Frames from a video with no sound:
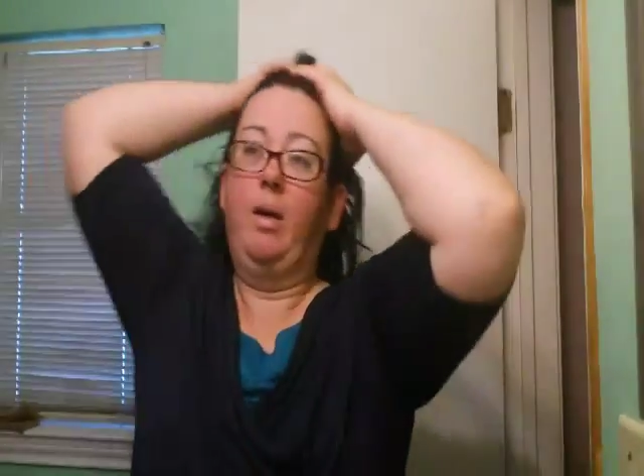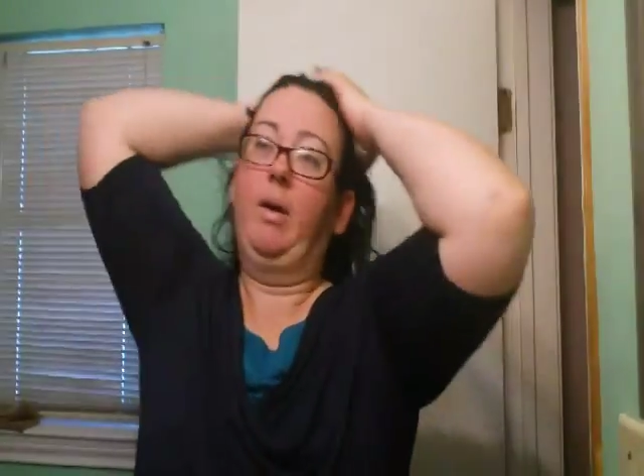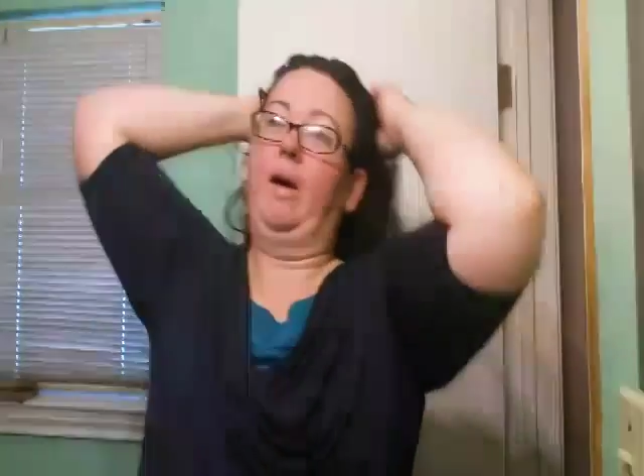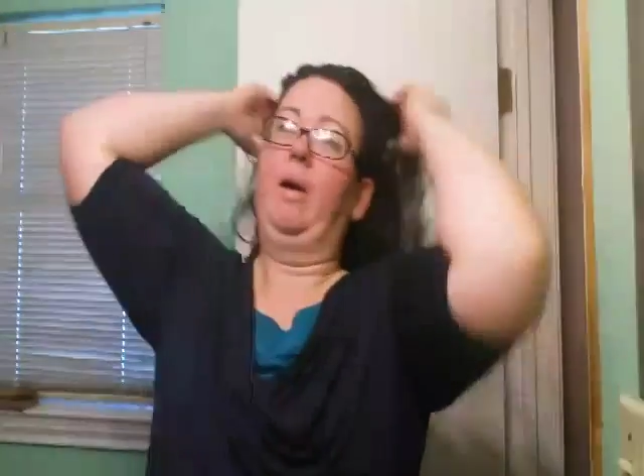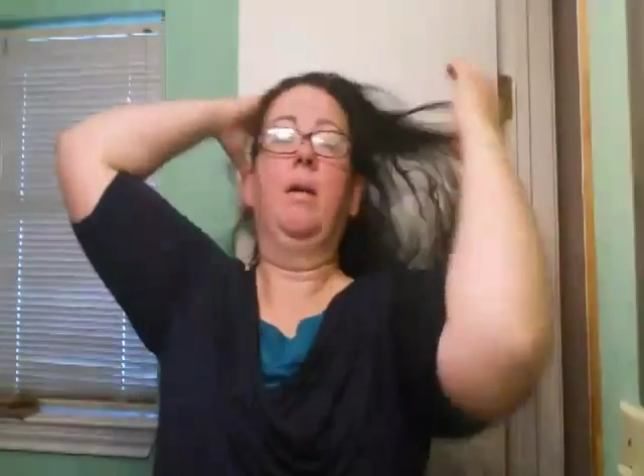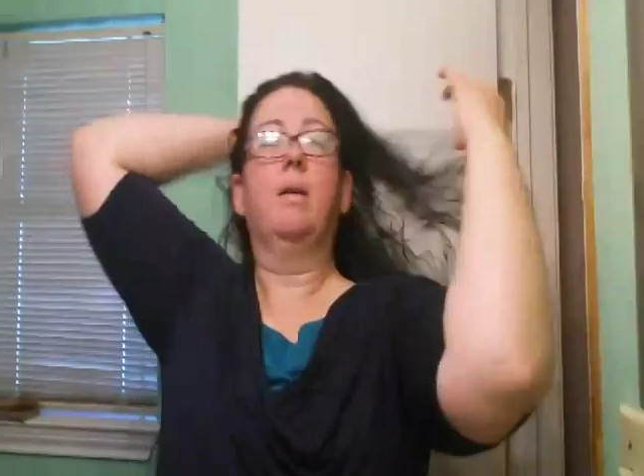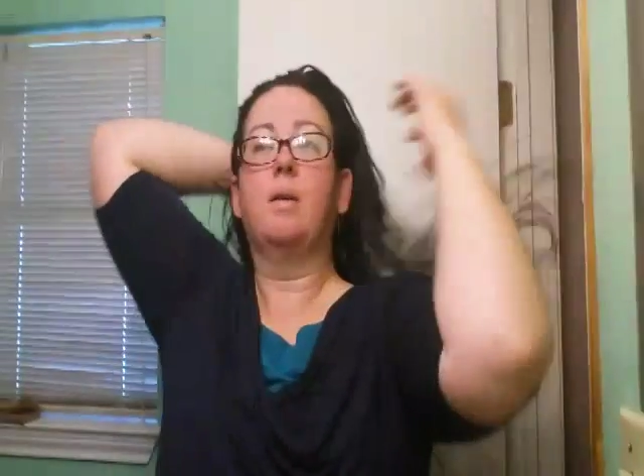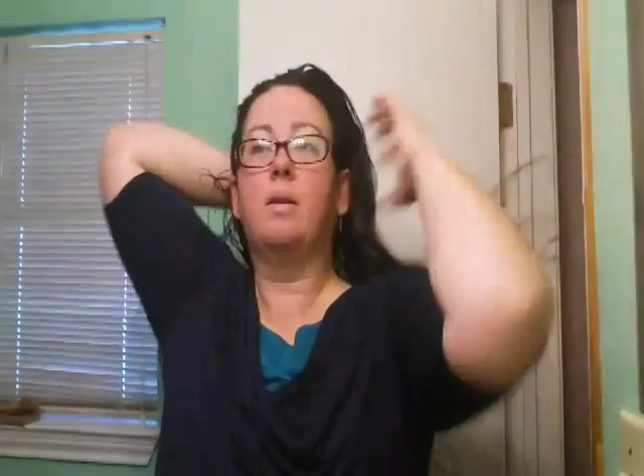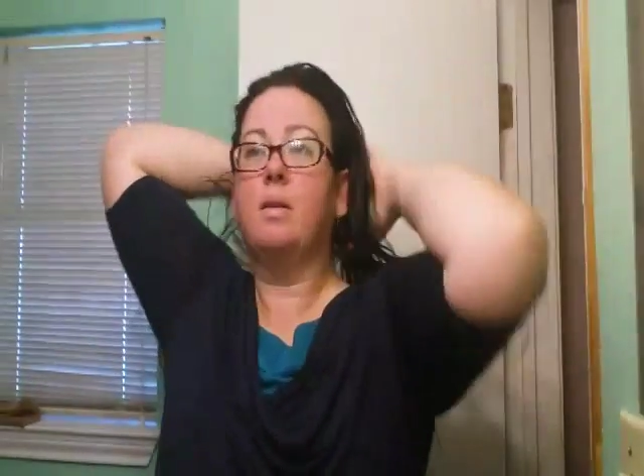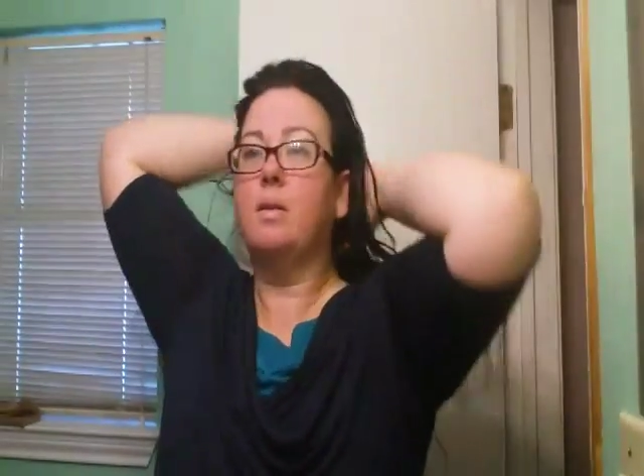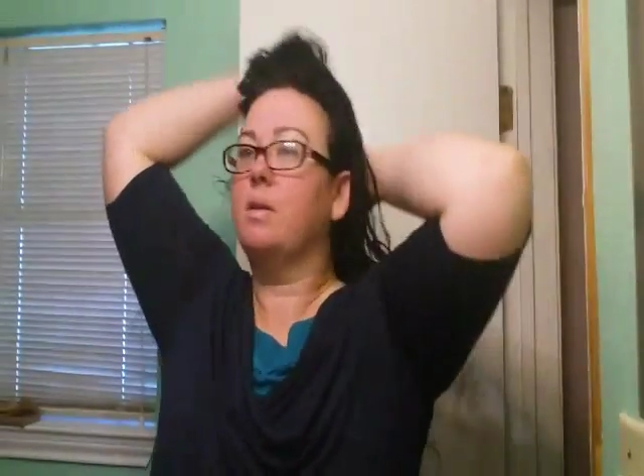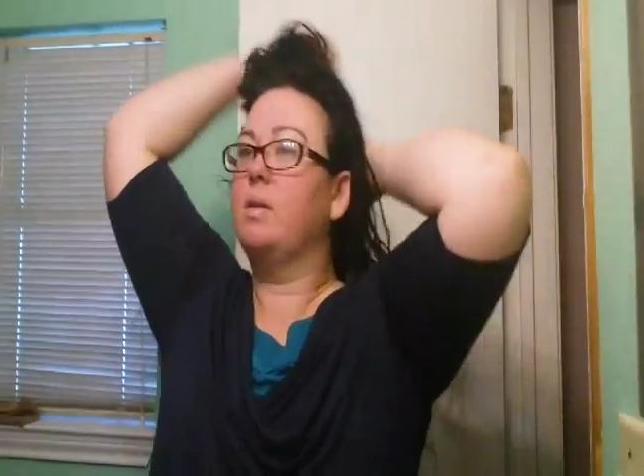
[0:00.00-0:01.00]
Okay.
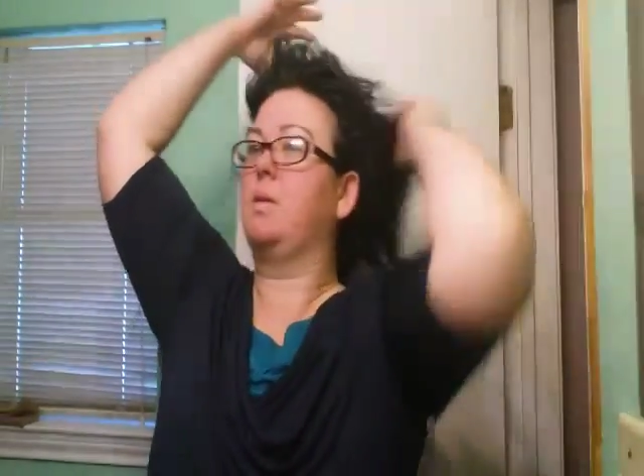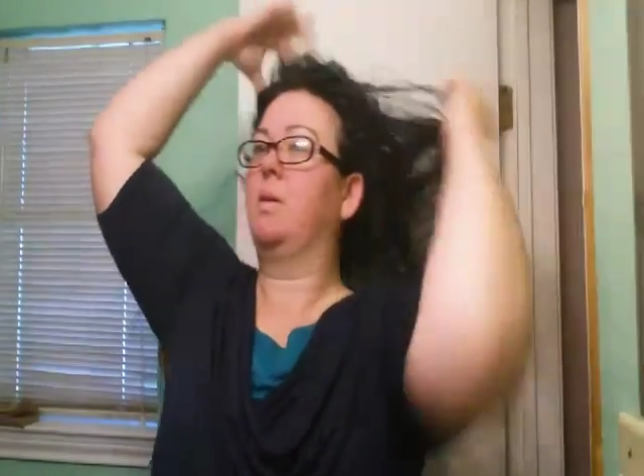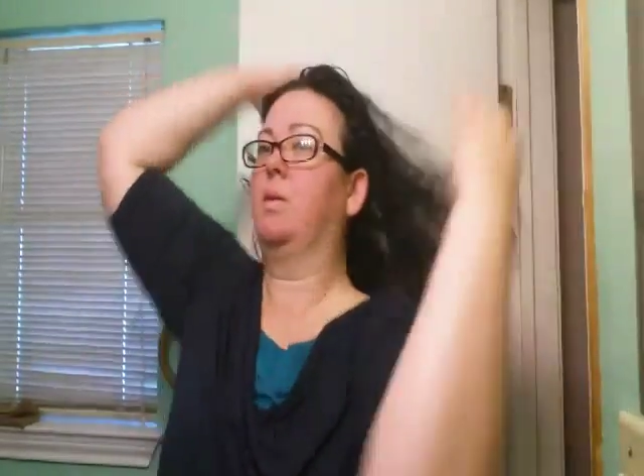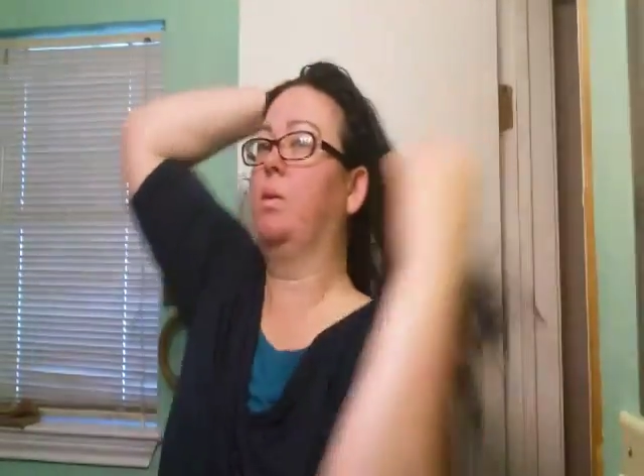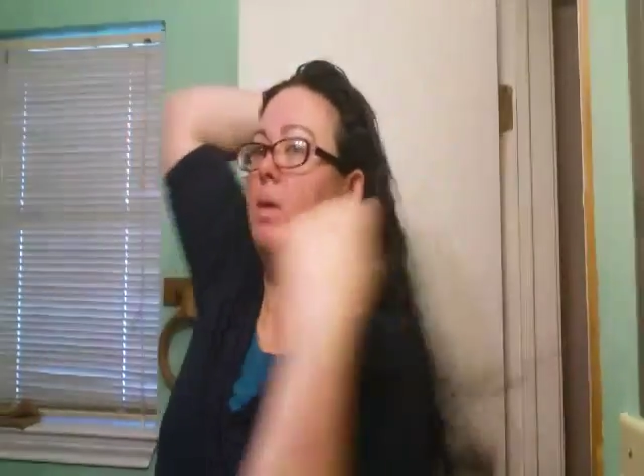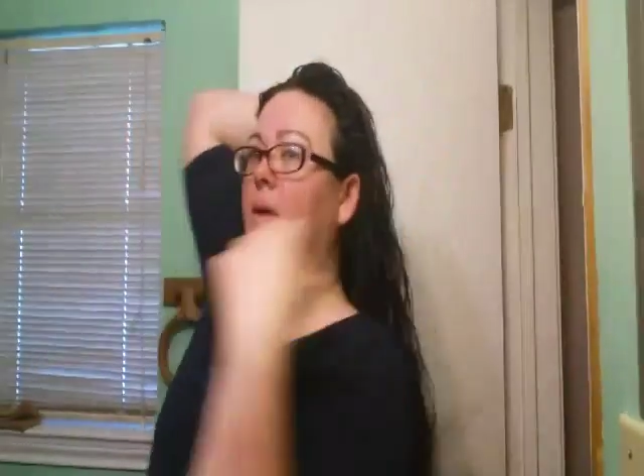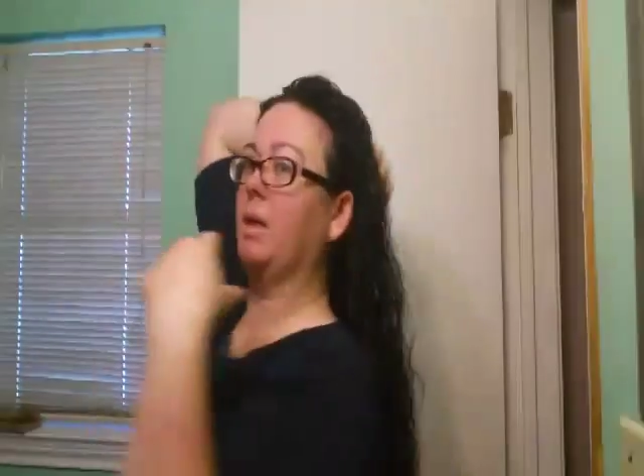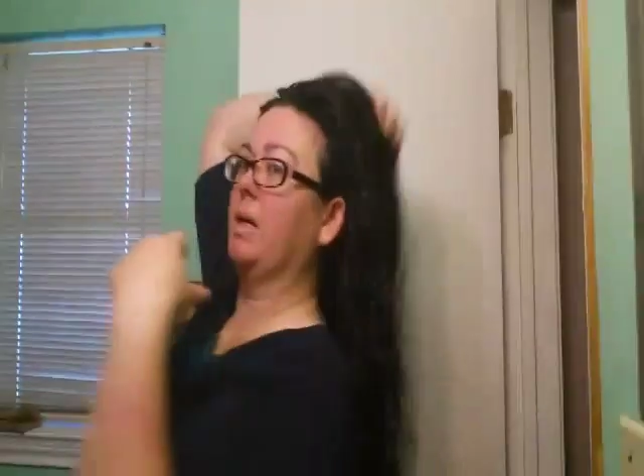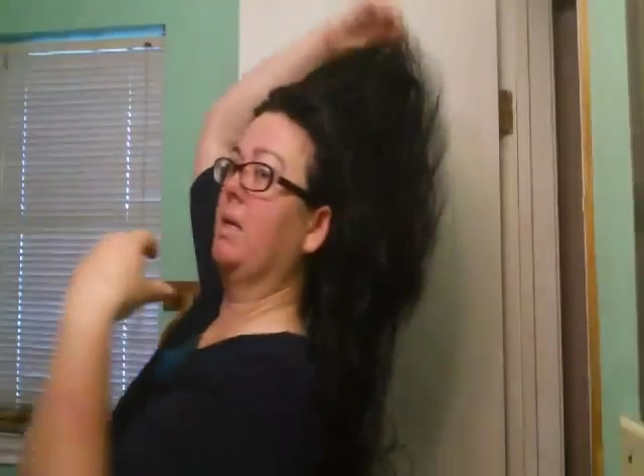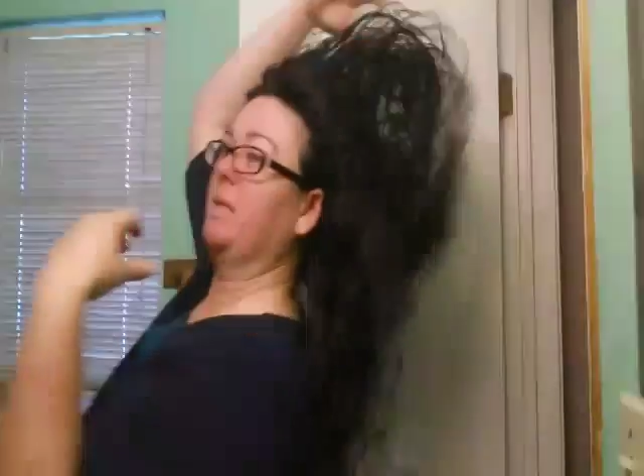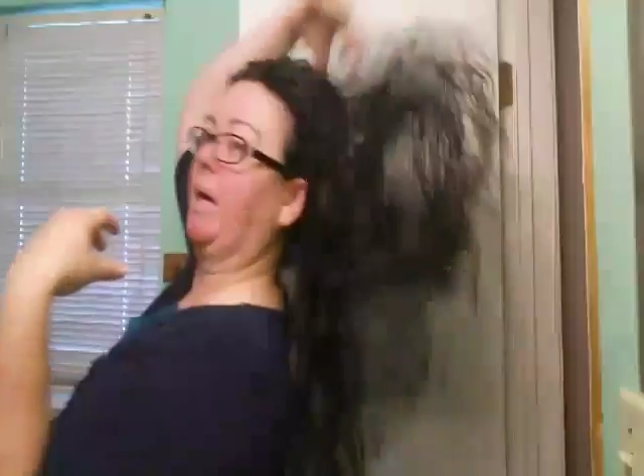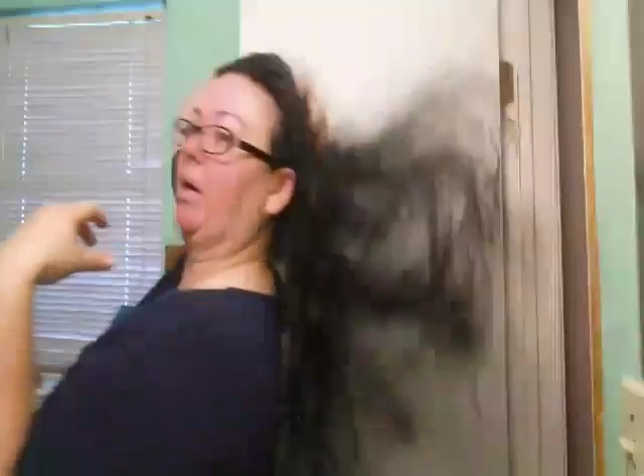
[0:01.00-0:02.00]
So,
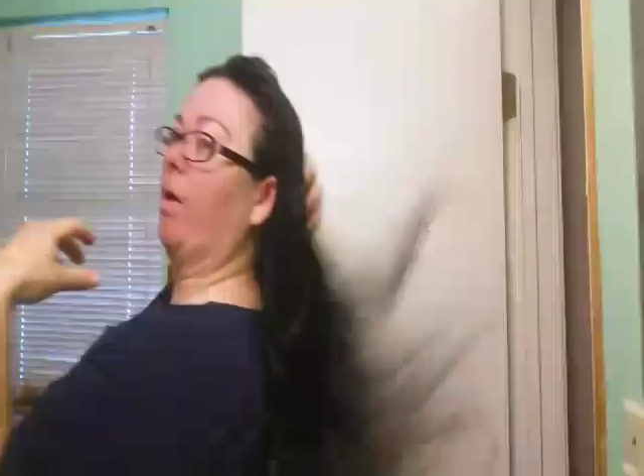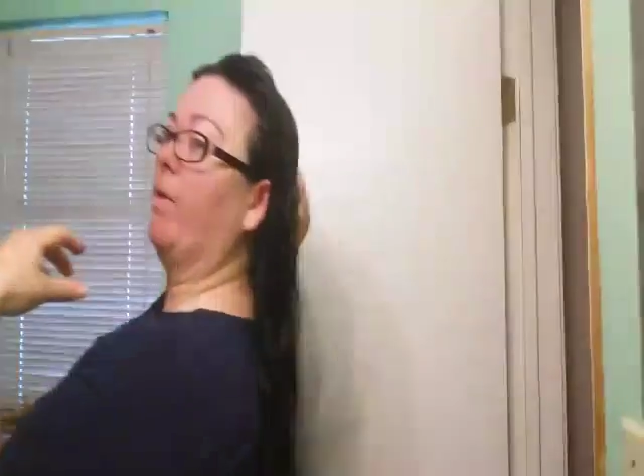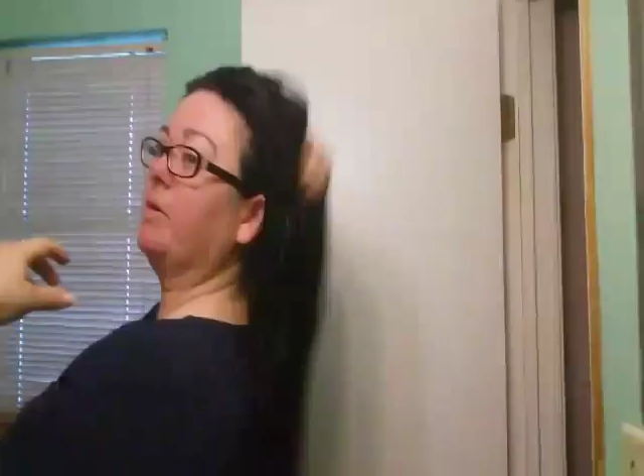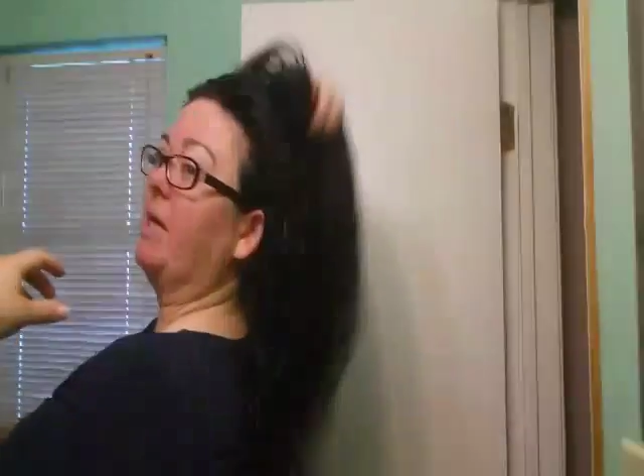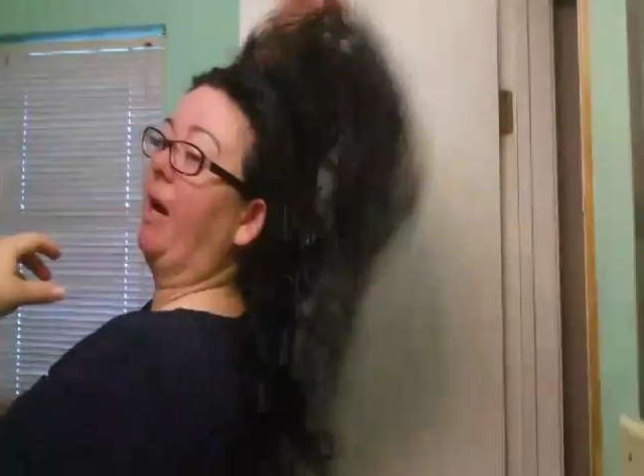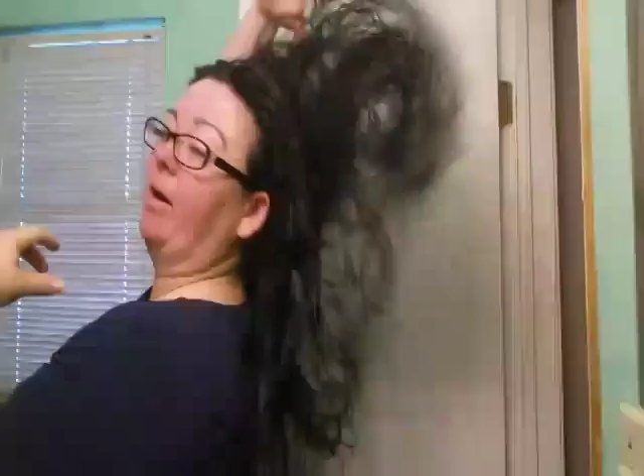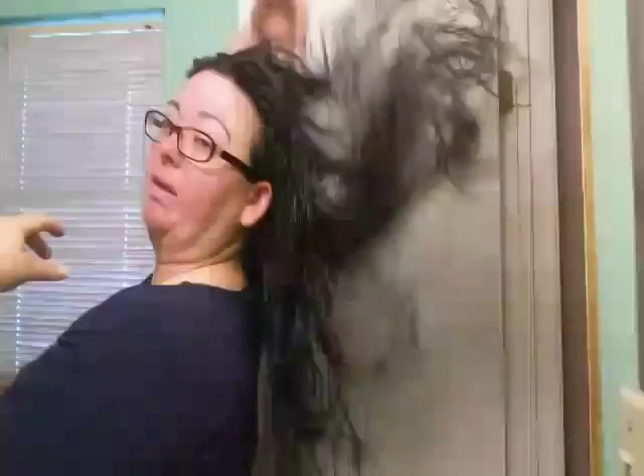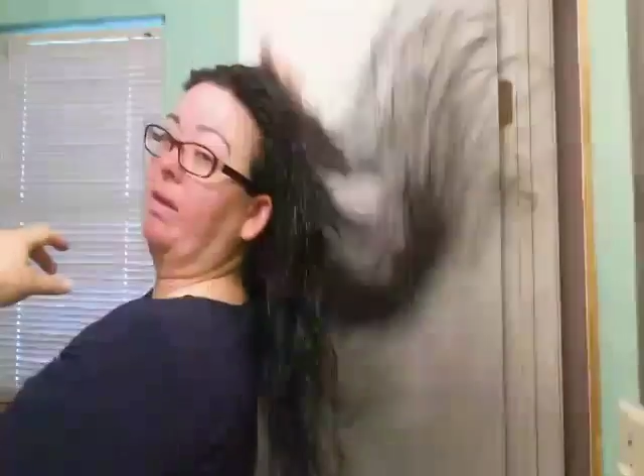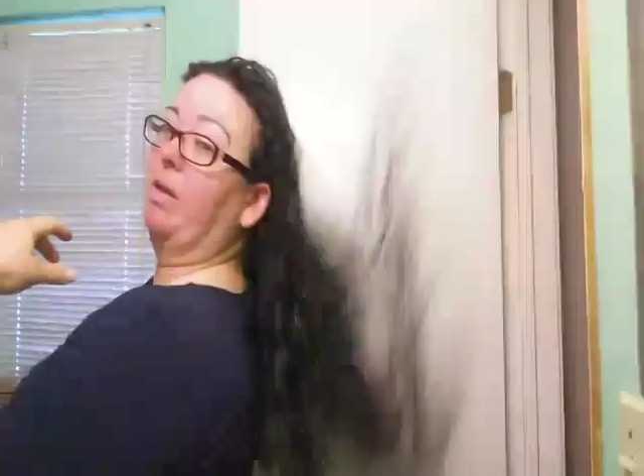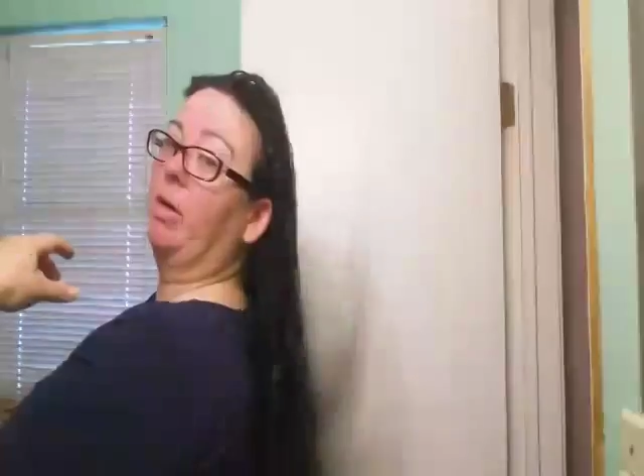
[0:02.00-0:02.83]
take all those out and